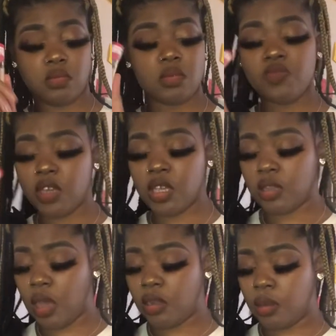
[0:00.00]
So
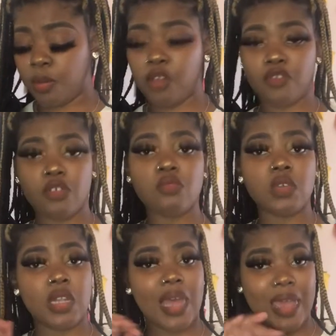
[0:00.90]
then the perfume
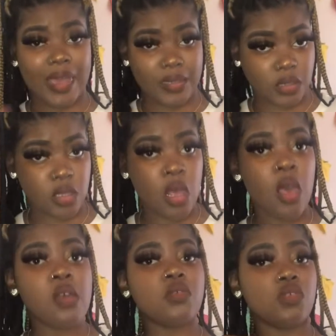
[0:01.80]
will last,
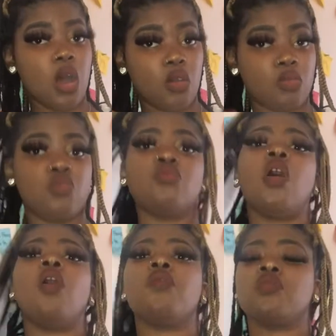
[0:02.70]
you know, you
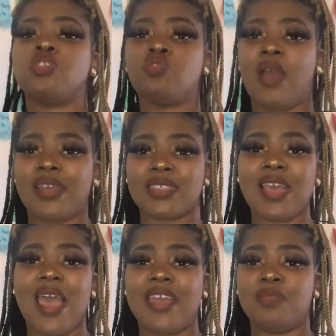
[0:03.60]
go
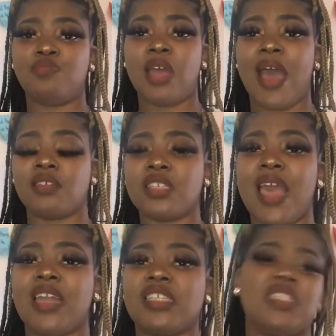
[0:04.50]
outside, the
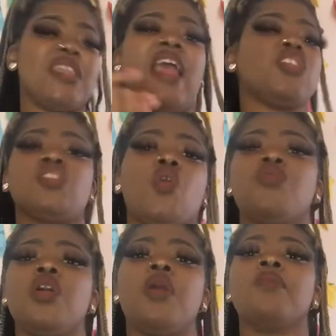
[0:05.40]
outside and snatch it
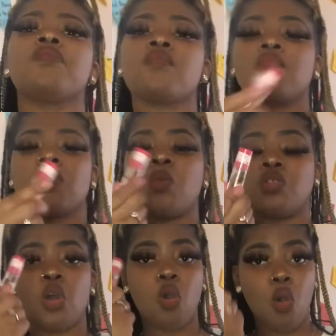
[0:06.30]
on up. But
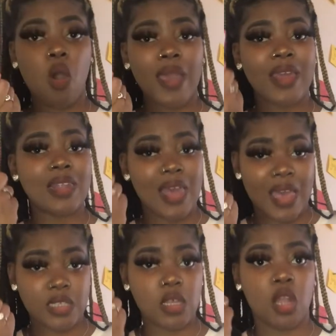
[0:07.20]
the oil, it
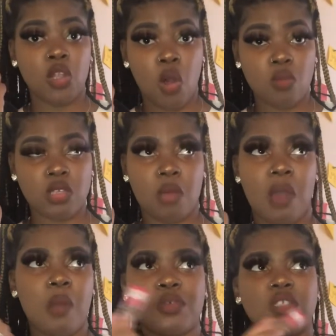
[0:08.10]
lasts a long time.
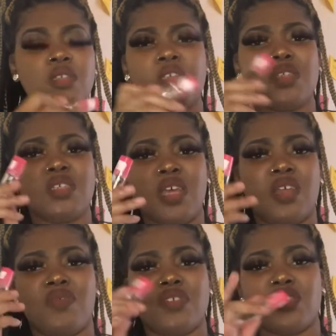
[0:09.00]
Mama, she's selling
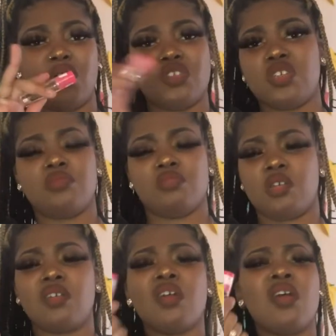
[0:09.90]
it for so cheap, but